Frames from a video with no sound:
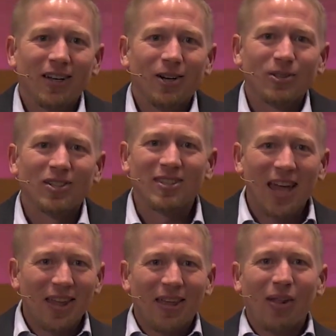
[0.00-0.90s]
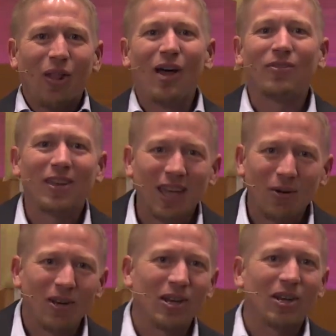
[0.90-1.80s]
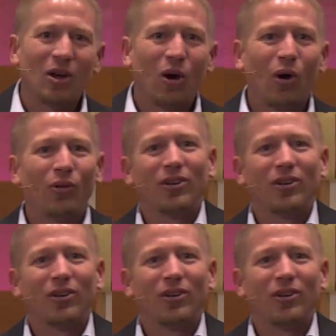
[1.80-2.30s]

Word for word: which is that, that love you get when you, you hold